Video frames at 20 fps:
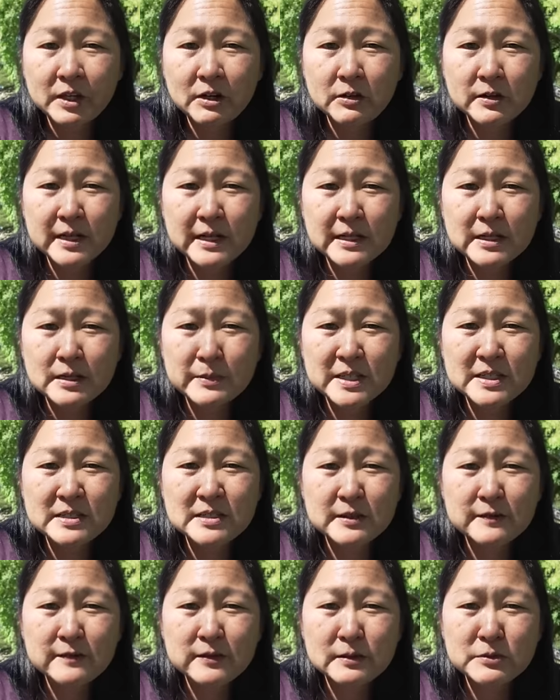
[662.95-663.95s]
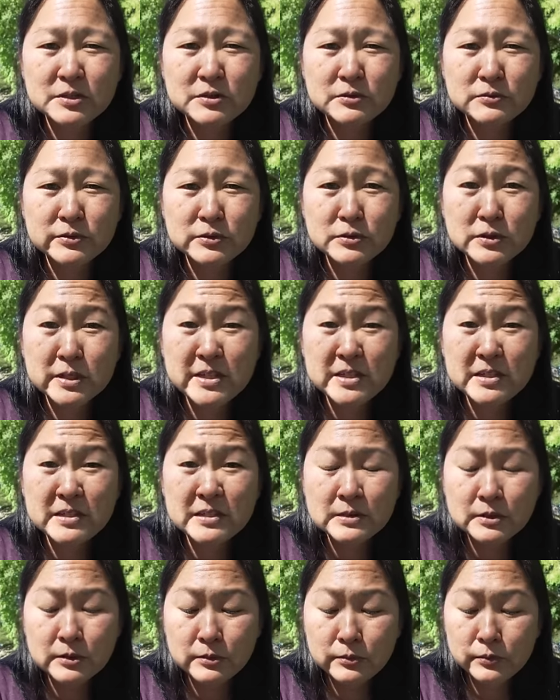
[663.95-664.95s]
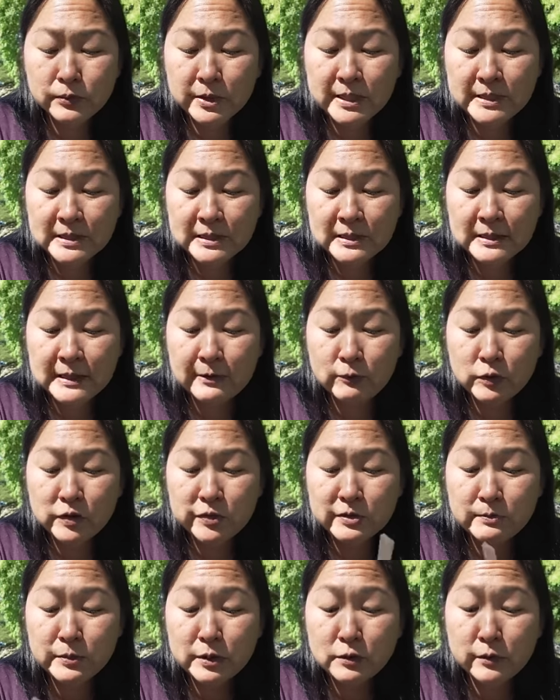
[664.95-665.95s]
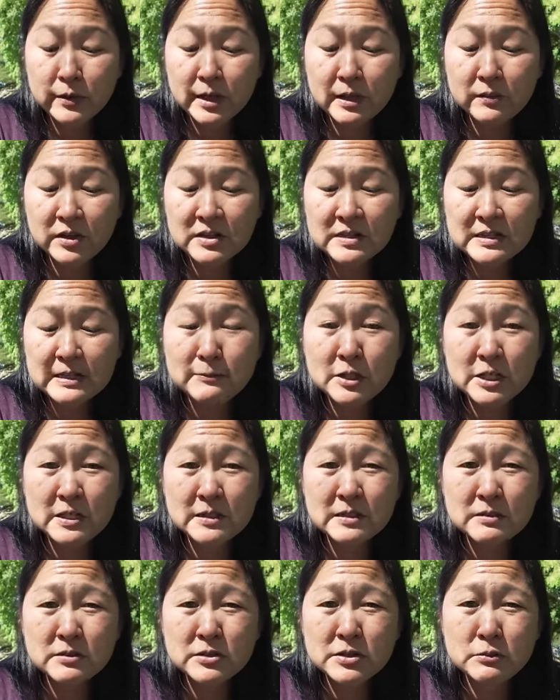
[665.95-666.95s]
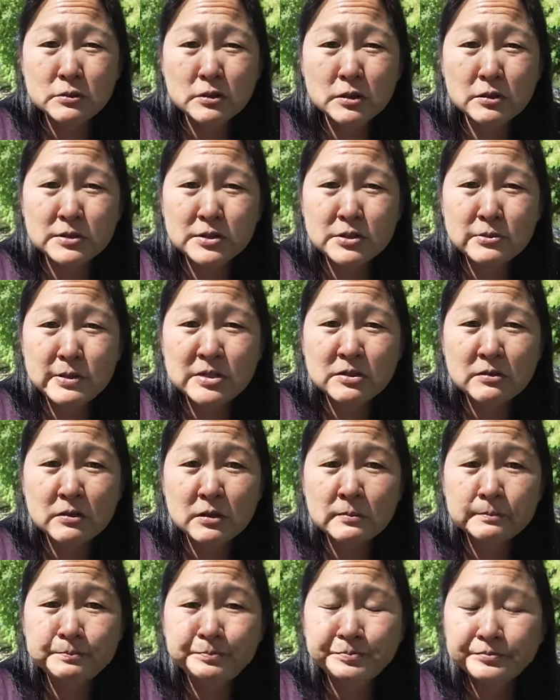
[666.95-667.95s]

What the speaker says: Alright, I got my stuff from Teruya's. The reason I went to both on the same day is they're so close to each other.